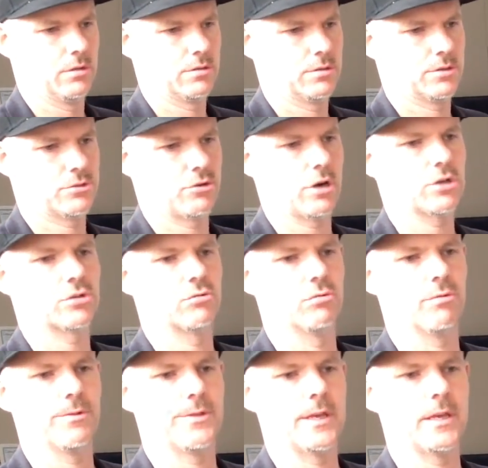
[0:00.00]
structural
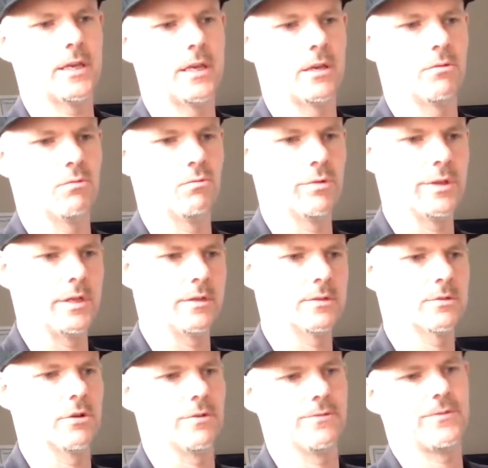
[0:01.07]
thinking within
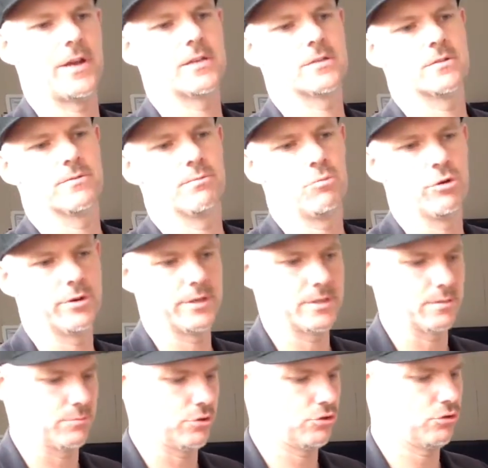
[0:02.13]
certain phases of
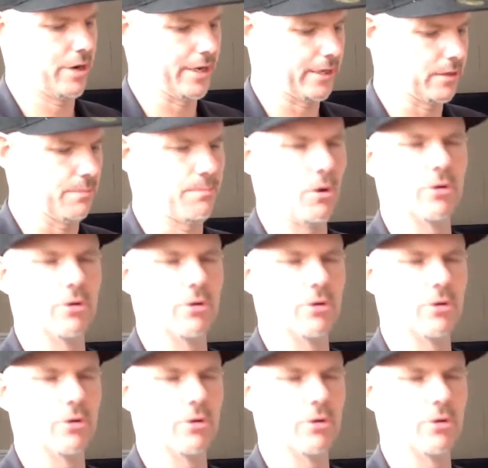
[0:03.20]
modernism to try and get the